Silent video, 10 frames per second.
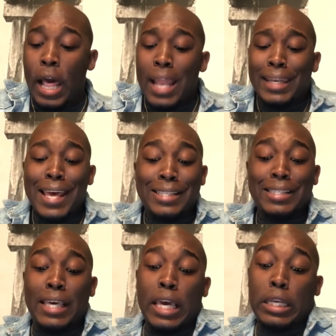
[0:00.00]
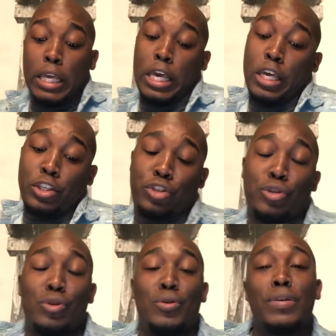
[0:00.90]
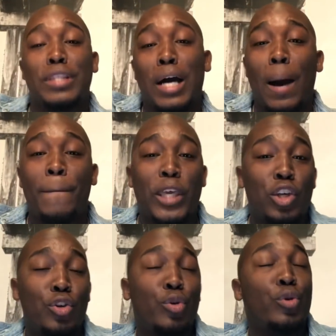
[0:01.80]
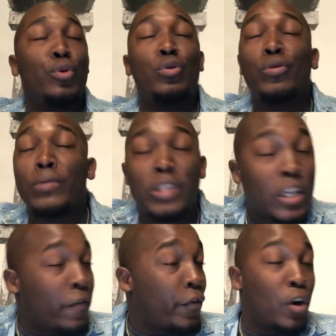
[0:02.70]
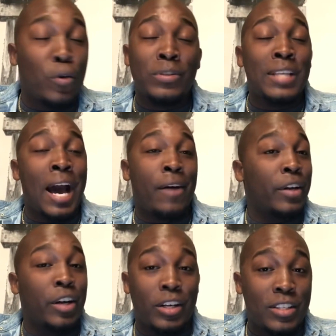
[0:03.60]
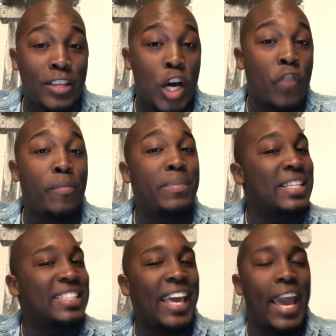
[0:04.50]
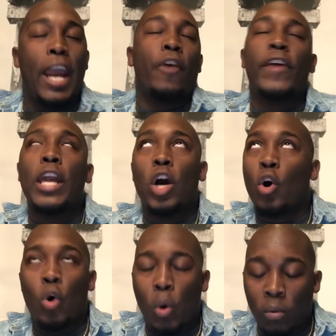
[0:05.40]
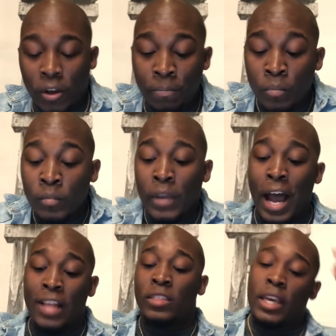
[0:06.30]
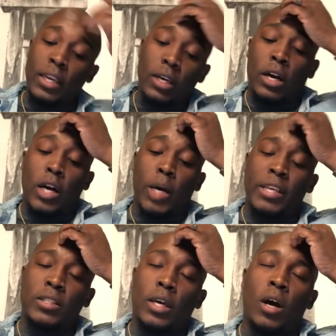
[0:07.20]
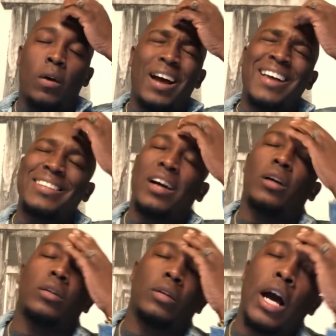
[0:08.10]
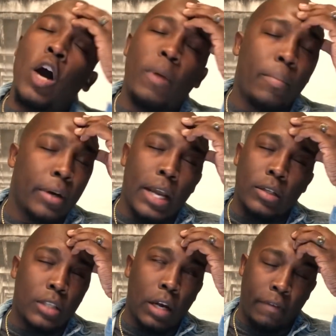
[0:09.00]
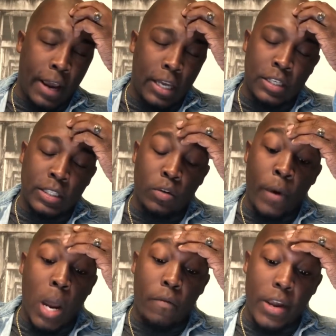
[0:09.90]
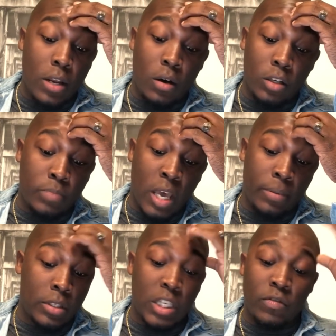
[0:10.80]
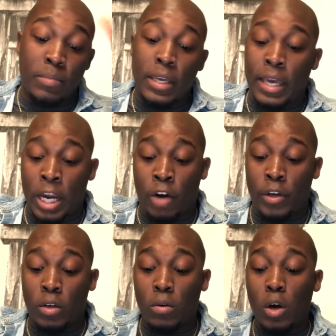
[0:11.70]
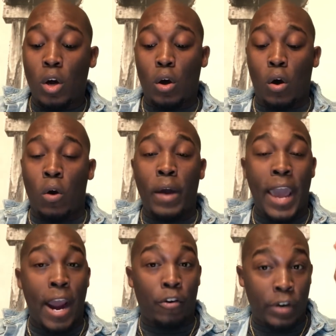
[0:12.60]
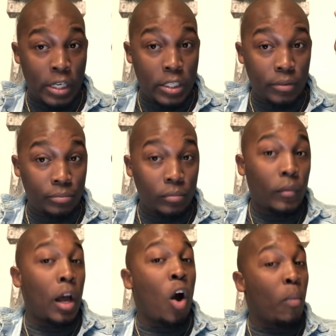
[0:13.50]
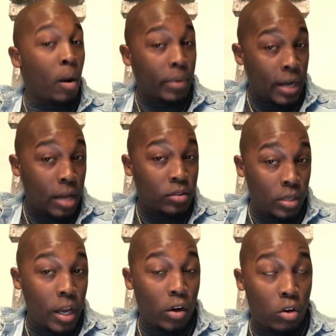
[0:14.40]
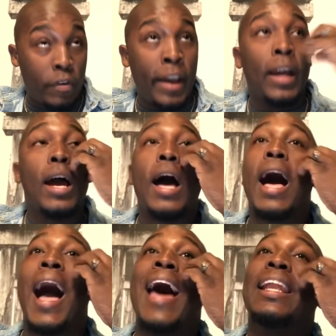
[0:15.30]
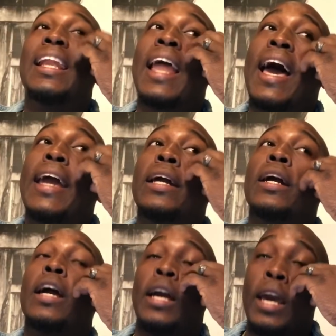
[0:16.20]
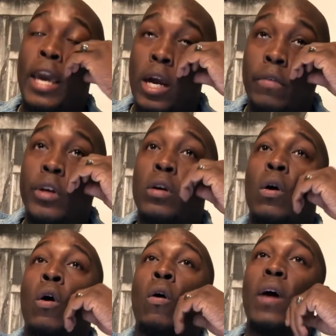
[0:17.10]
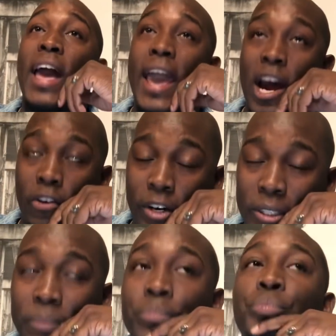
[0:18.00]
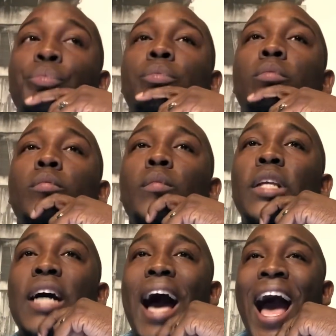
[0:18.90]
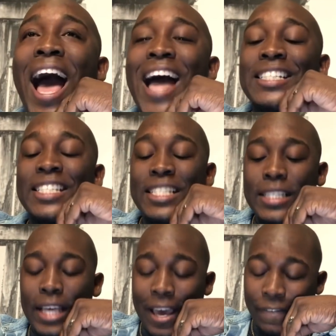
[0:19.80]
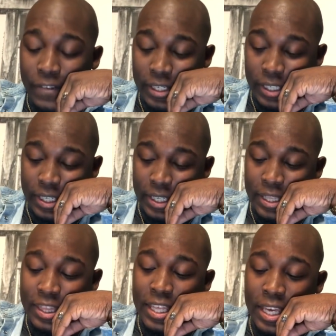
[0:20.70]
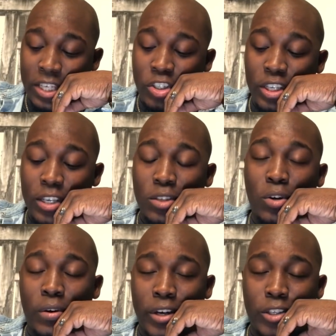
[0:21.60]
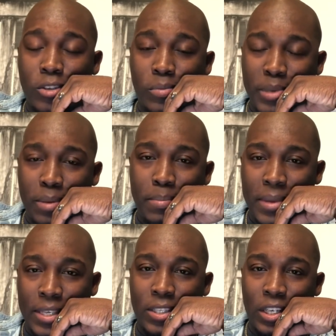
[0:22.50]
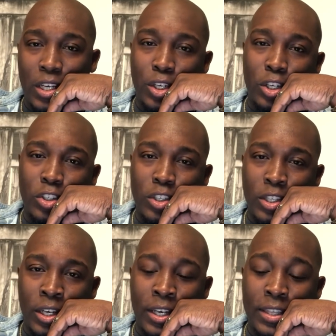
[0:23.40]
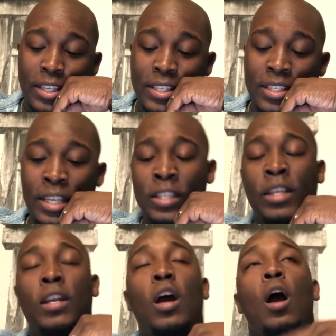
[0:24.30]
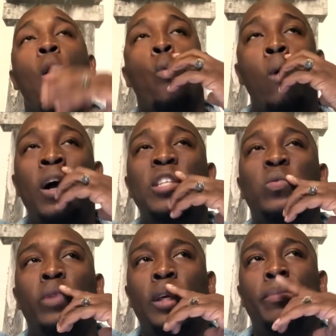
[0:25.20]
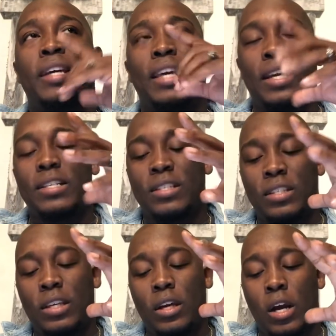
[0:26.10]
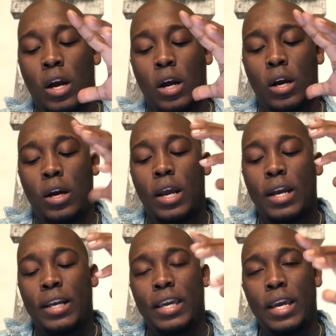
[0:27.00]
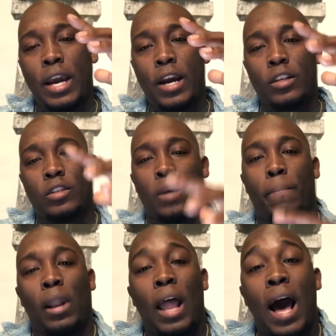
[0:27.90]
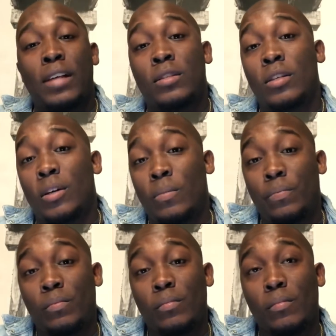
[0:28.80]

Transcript: Let's get into the beautiful stallion herself, Miss Ariel. I think, I hope I pronounced that right, because the way I'm reading it on this paper is giving me Ariel O'Hara. I hope I'm pronouncing that correct. I like Ariel O'Hara. I definitely think she's going to be misunderstood this season. Once we begin to see her character blossom,